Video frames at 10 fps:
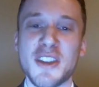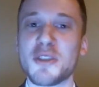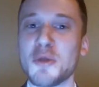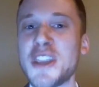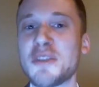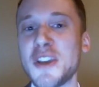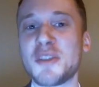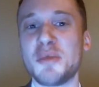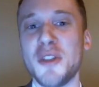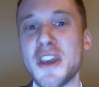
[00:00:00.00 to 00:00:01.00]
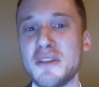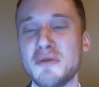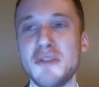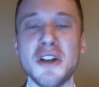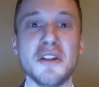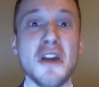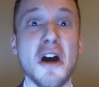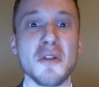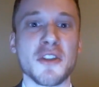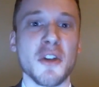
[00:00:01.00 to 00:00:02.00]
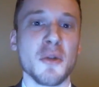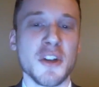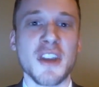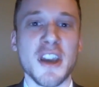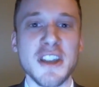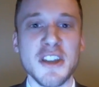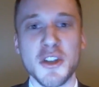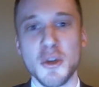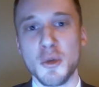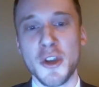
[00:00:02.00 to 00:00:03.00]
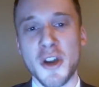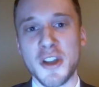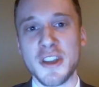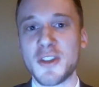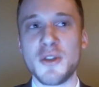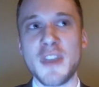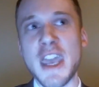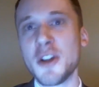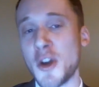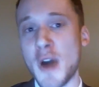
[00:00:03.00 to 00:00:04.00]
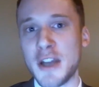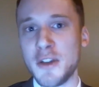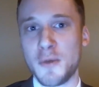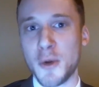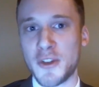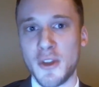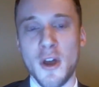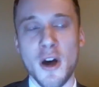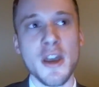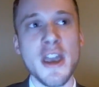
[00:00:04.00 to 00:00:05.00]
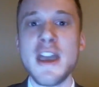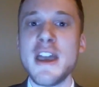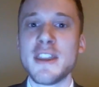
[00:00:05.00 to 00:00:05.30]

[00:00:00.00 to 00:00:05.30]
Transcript: it's a three three split, we don't know, so we're just not going to issue a ruling on it. So they don't know how to enforce the law.